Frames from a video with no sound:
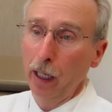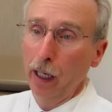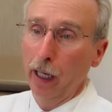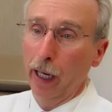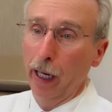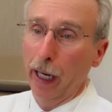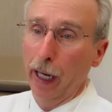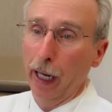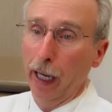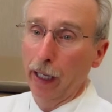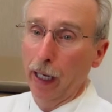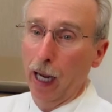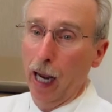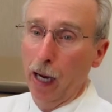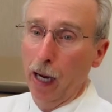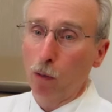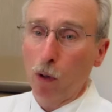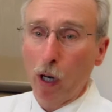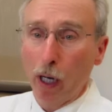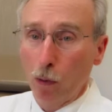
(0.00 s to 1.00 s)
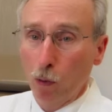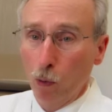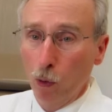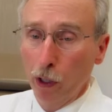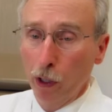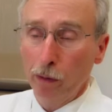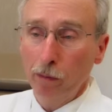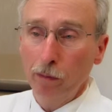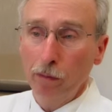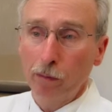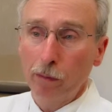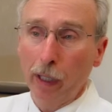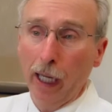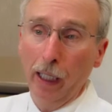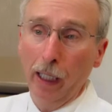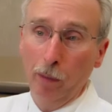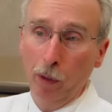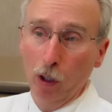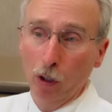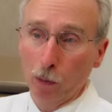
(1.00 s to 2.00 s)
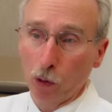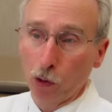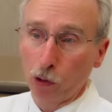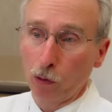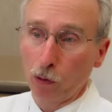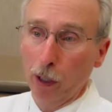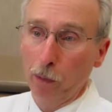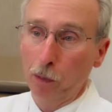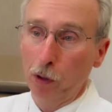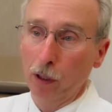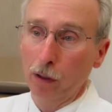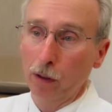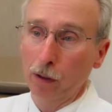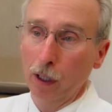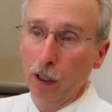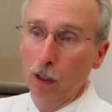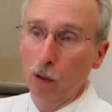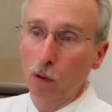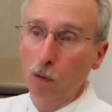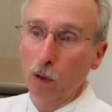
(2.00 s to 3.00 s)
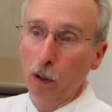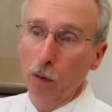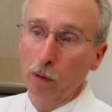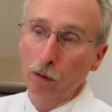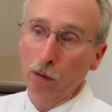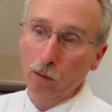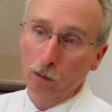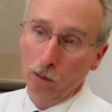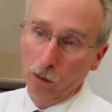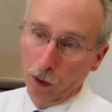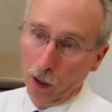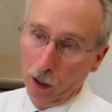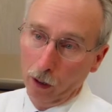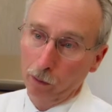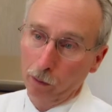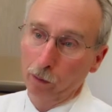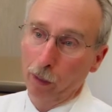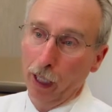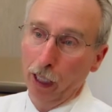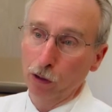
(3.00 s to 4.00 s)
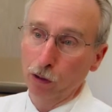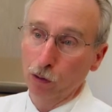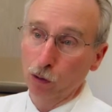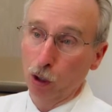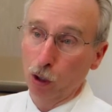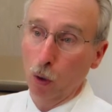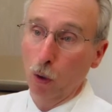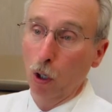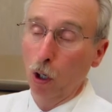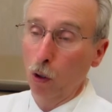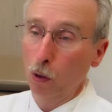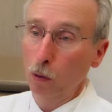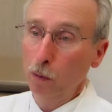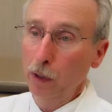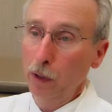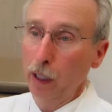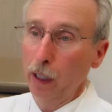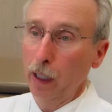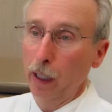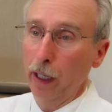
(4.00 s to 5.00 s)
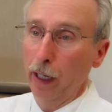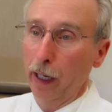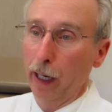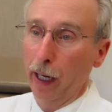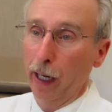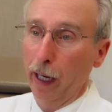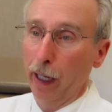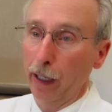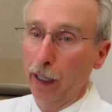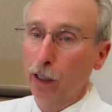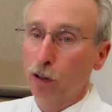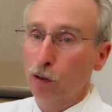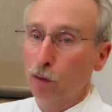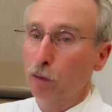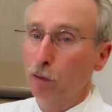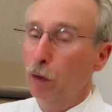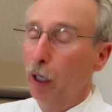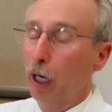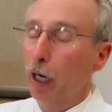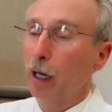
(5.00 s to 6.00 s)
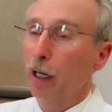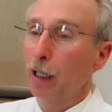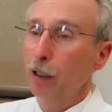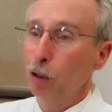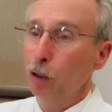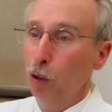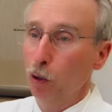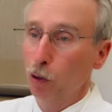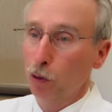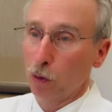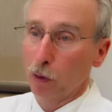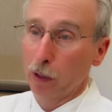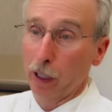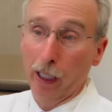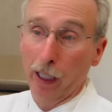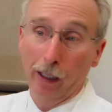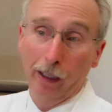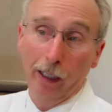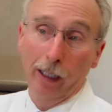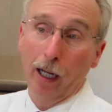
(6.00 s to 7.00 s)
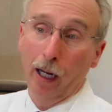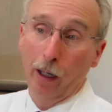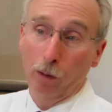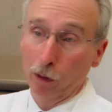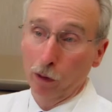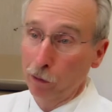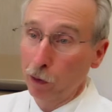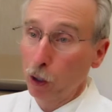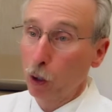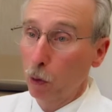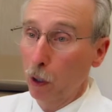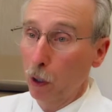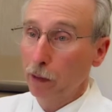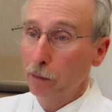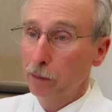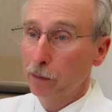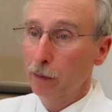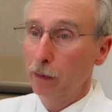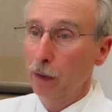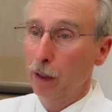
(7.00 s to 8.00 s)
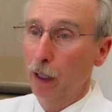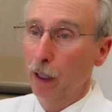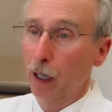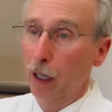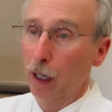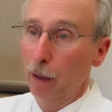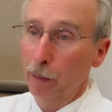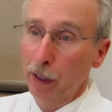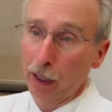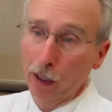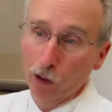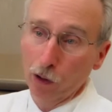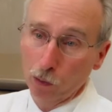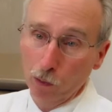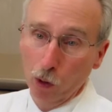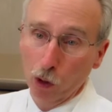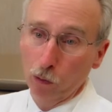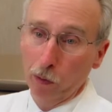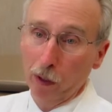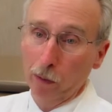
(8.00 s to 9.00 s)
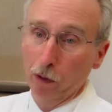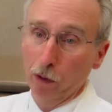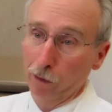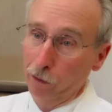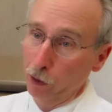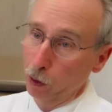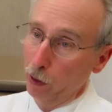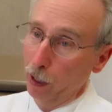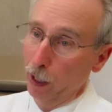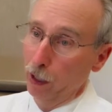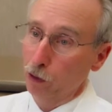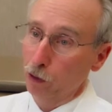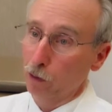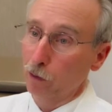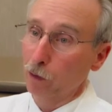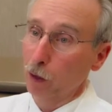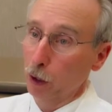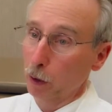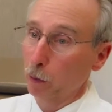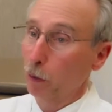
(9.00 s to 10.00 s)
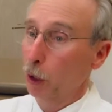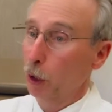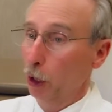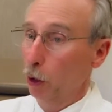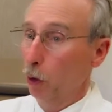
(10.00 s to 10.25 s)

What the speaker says: And I write one pain pill prescription when our patients go home, and it's very unusual that I refill one because most people in a few days are feeling pretty